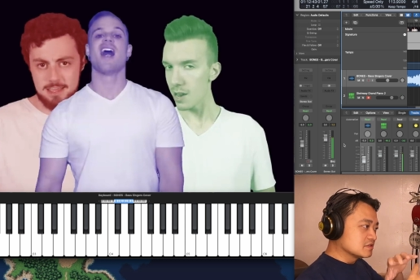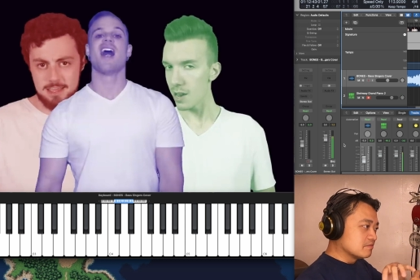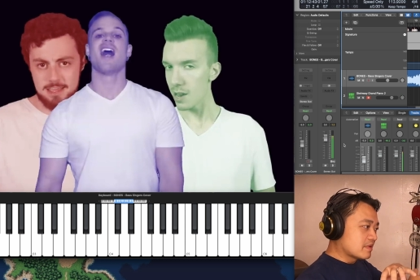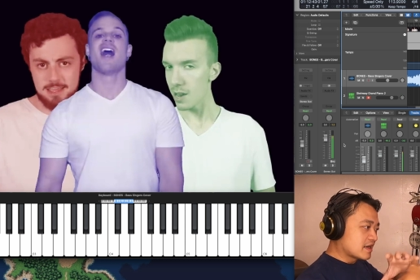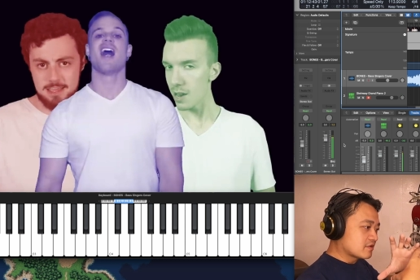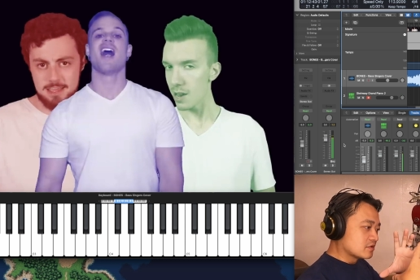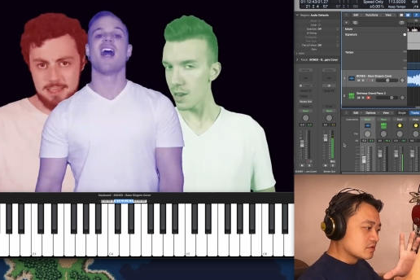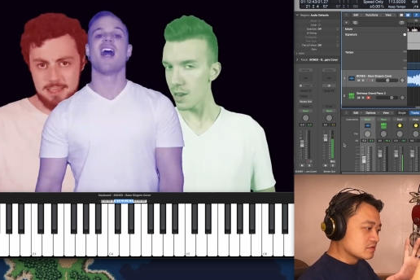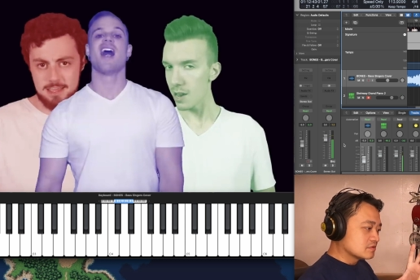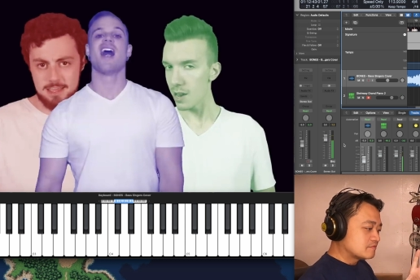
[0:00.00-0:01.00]

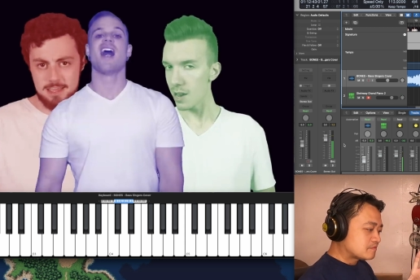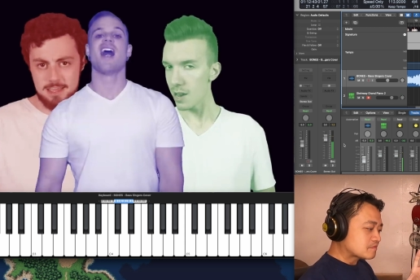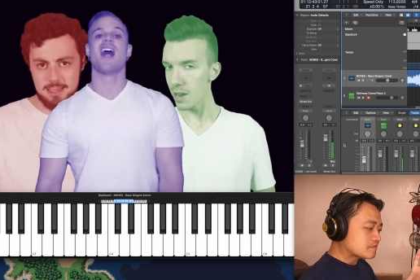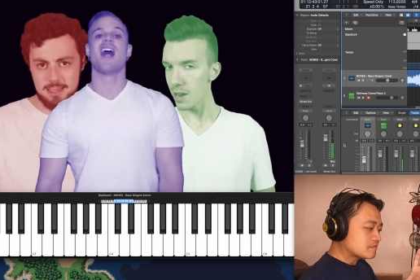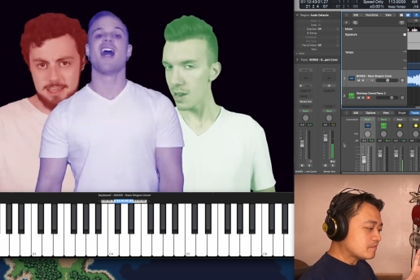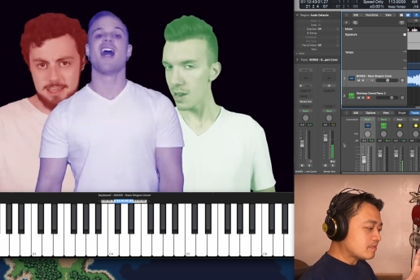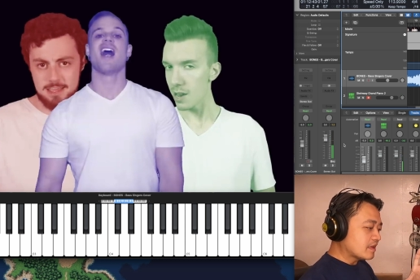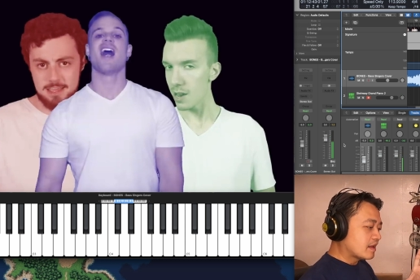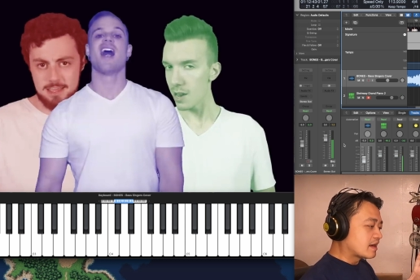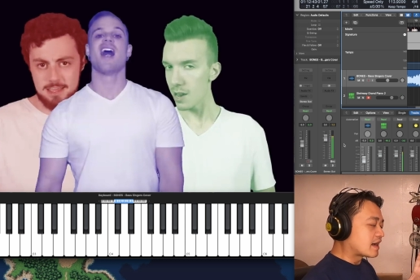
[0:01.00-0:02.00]
Speaker 1: macro
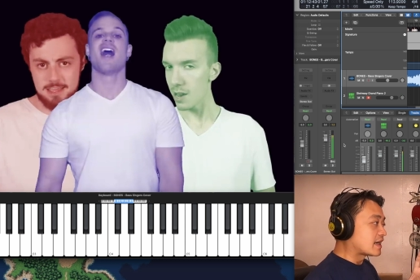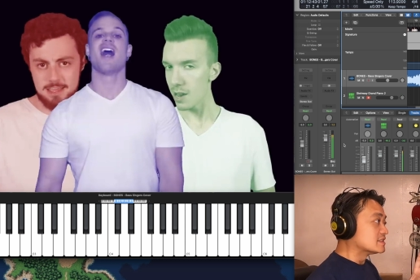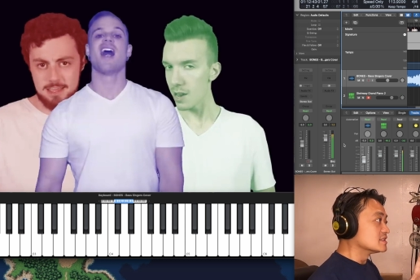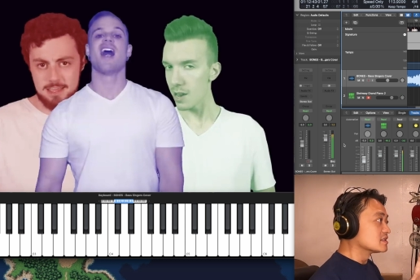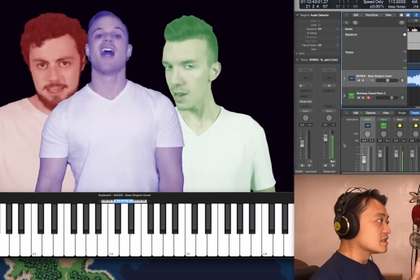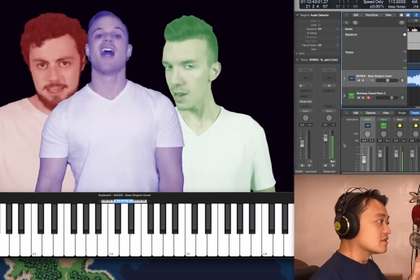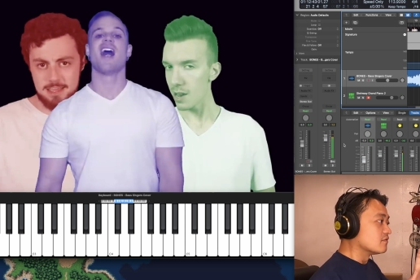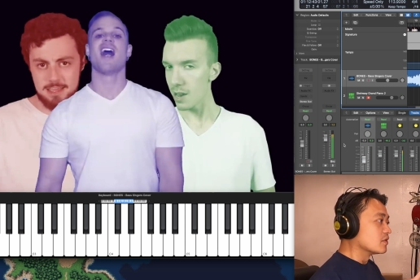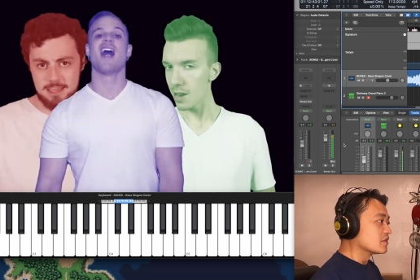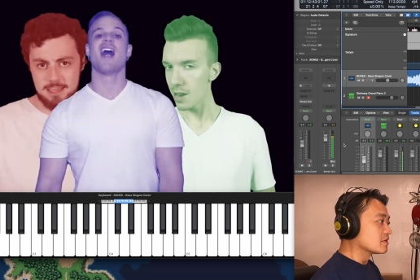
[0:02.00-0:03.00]
idea of
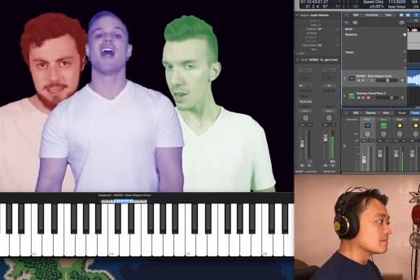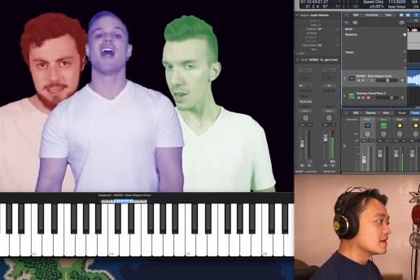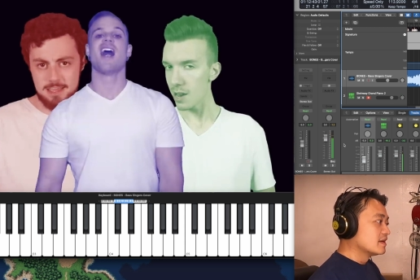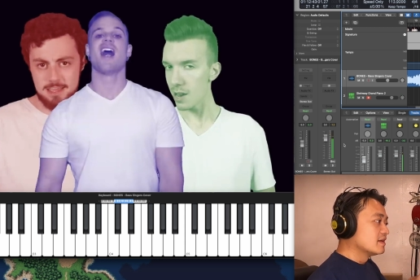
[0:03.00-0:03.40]
rhythm